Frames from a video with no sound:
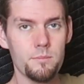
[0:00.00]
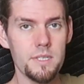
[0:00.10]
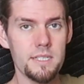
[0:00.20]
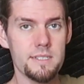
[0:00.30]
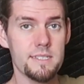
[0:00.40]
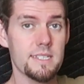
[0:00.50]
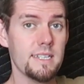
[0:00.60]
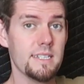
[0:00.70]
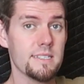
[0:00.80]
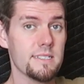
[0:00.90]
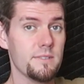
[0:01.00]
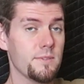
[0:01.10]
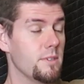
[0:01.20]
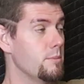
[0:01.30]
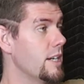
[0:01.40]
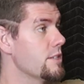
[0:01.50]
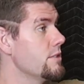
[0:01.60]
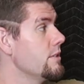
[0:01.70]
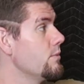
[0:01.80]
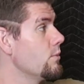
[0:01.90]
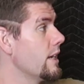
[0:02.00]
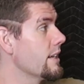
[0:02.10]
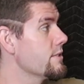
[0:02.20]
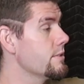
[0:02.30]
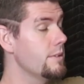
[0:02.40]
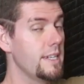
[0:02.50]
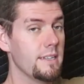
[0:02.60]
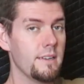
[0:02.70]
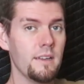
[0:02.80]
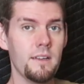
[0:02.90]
because this high density foam actually reacts great.